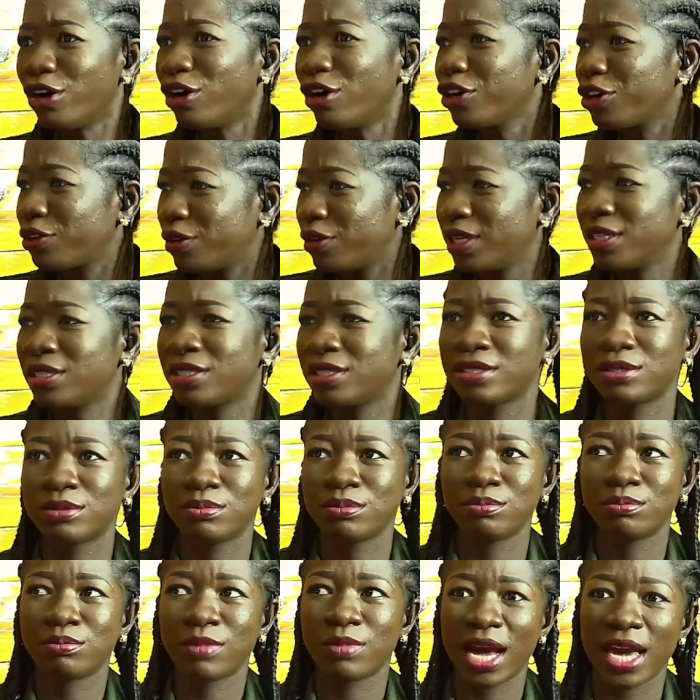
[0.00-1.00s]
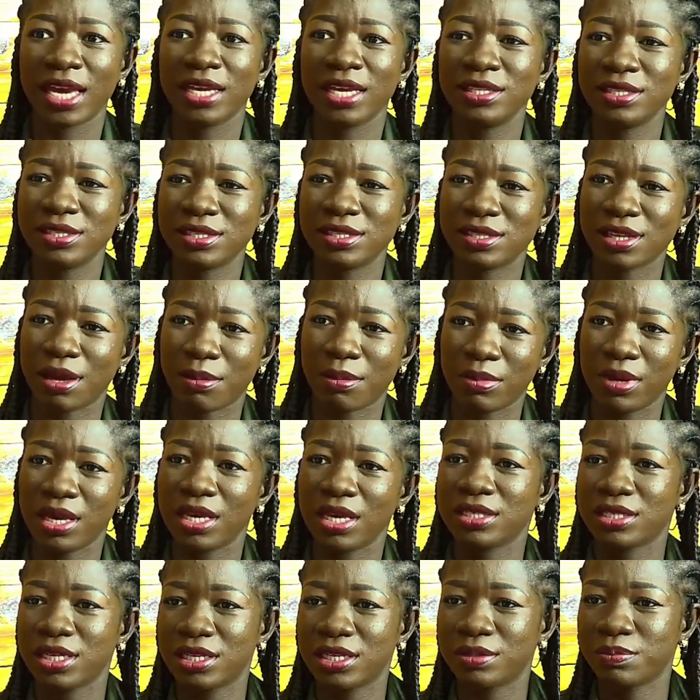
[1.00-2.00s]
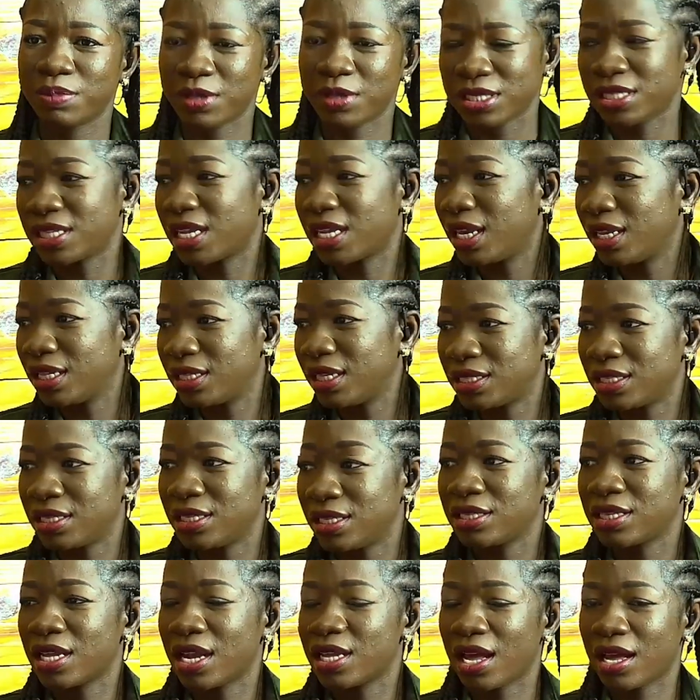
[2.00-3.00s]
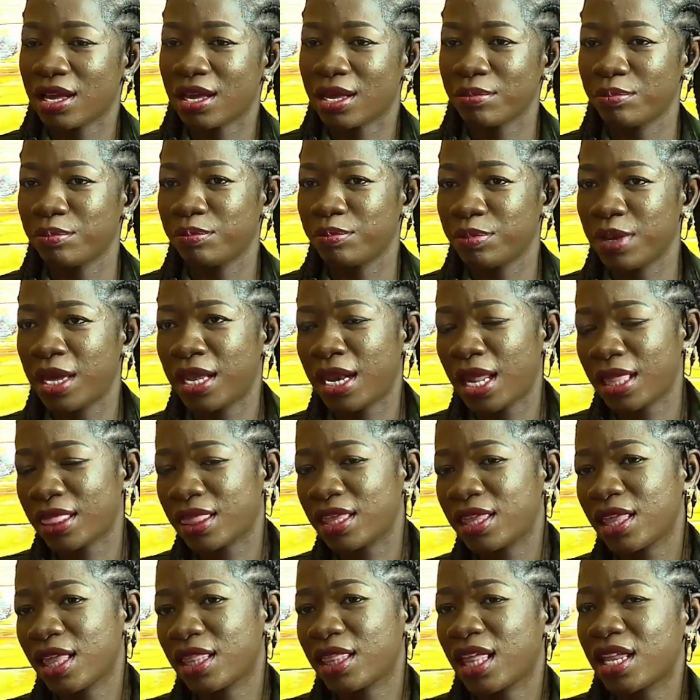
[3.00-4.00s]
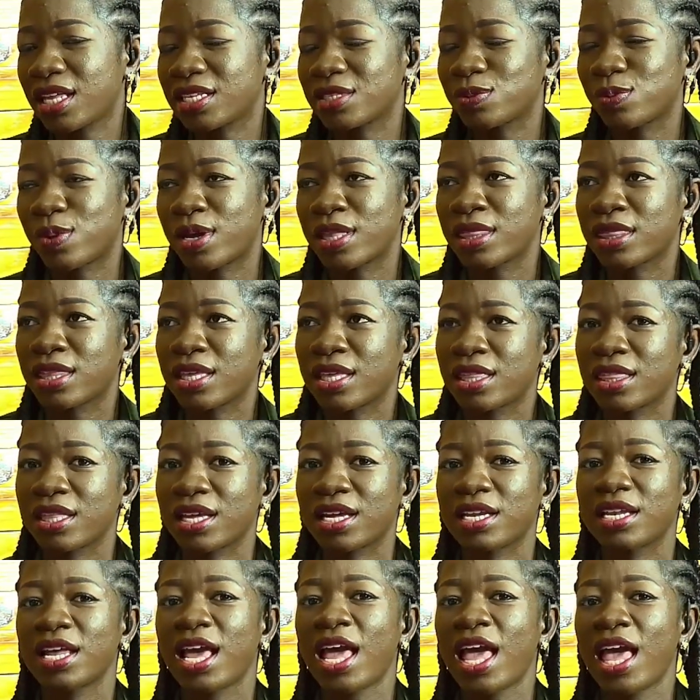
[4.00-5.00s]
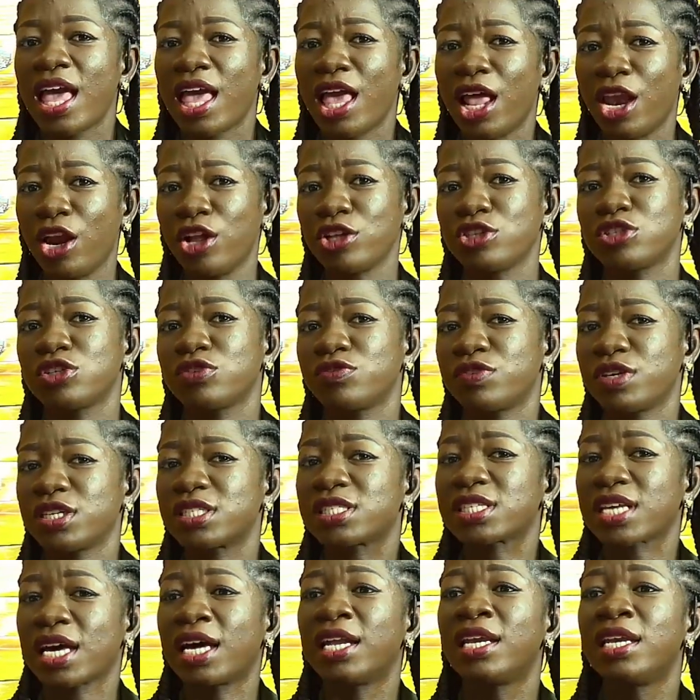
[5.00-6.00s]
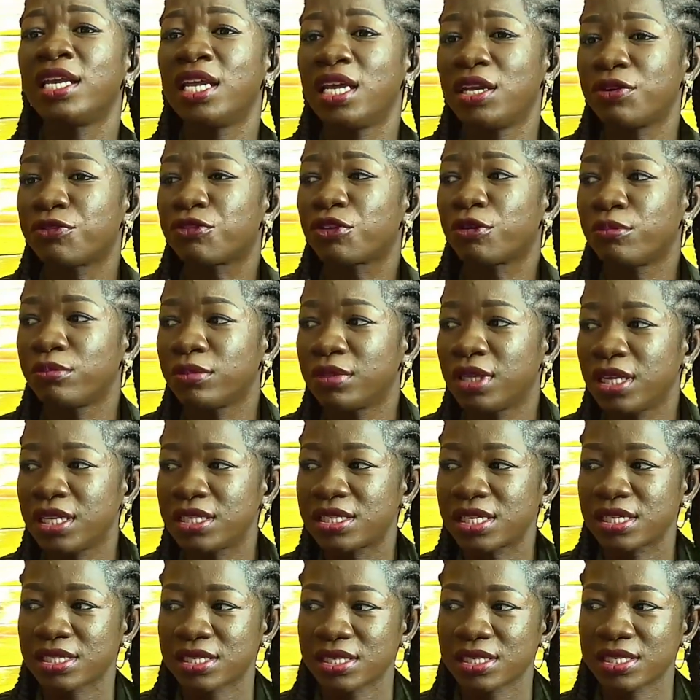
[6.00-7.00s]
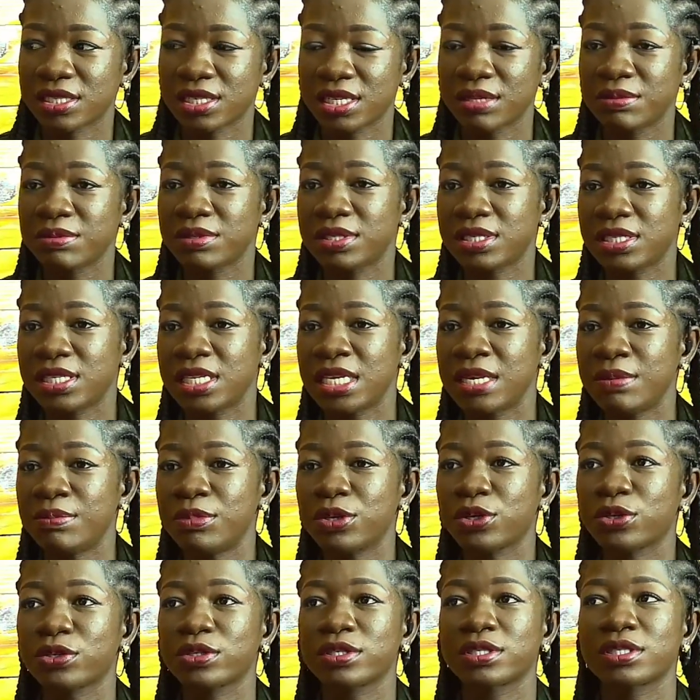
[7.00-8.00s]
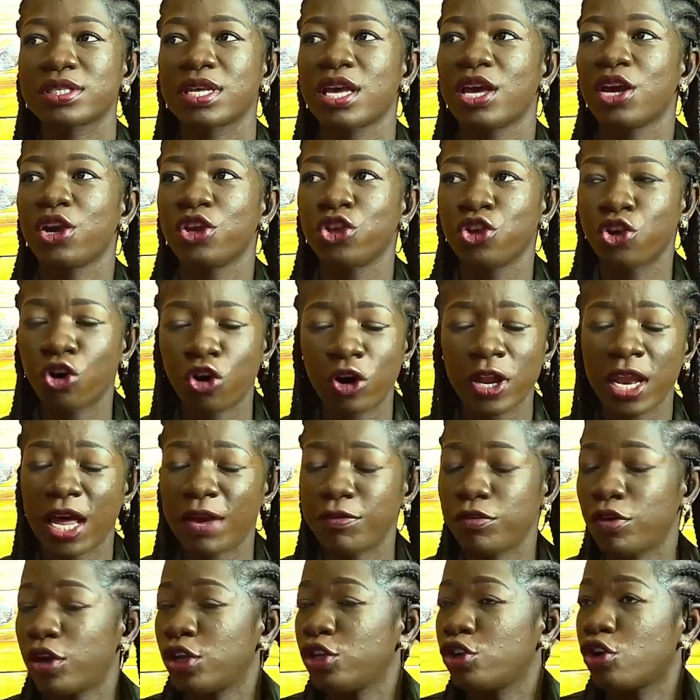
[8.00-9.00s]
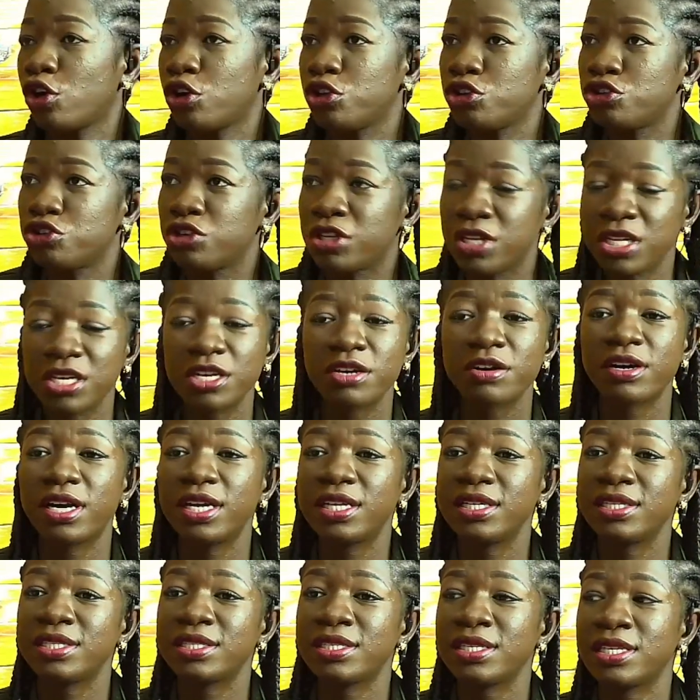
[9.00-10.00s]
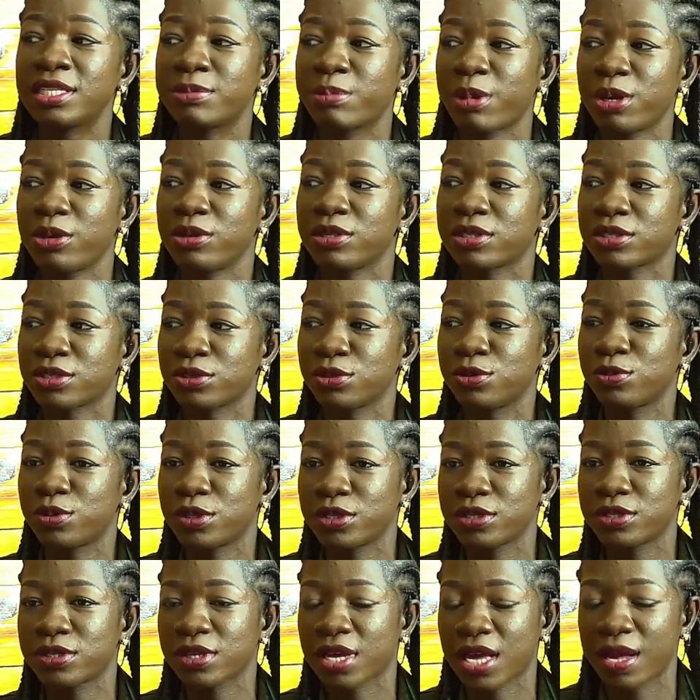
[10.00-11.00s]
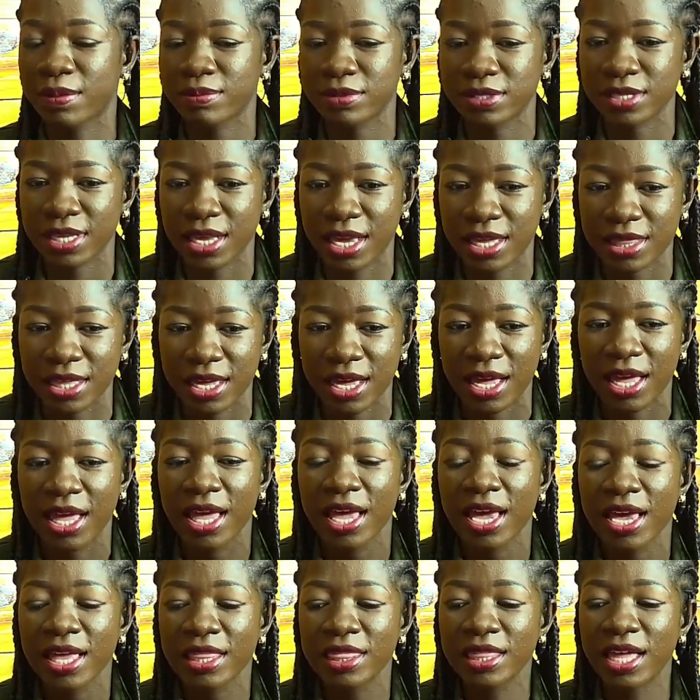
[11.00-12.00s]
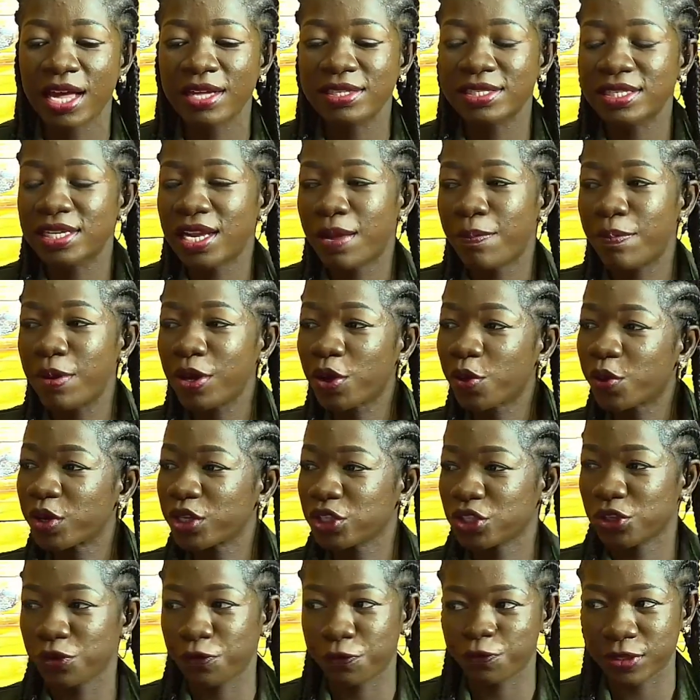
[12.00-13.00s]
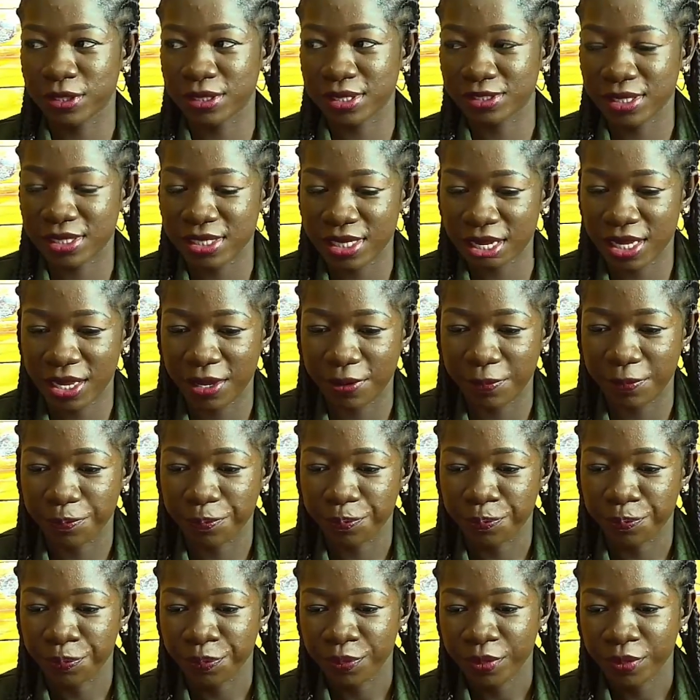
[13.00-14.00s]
all great minds, amazing personalities that are, and I think that is one thing that a lot of us can learn from data systems team because you all have your unique qualities, but you still want to come together. Now, to the big question for today: